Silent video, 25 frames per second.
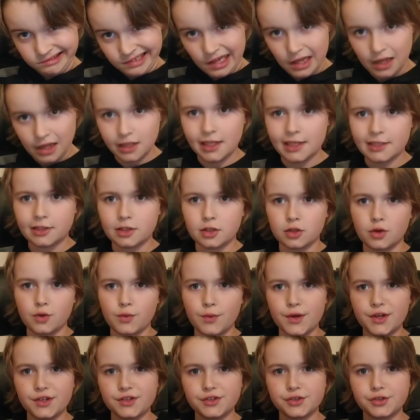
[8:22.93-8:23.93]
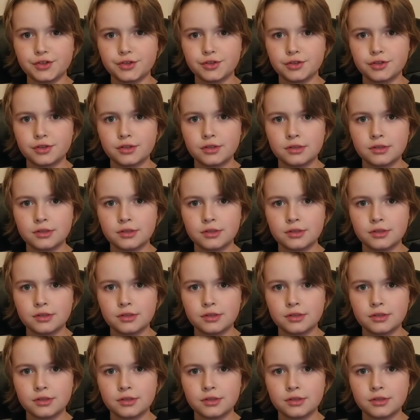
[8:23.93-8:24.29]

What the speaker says: I look like the Grinch.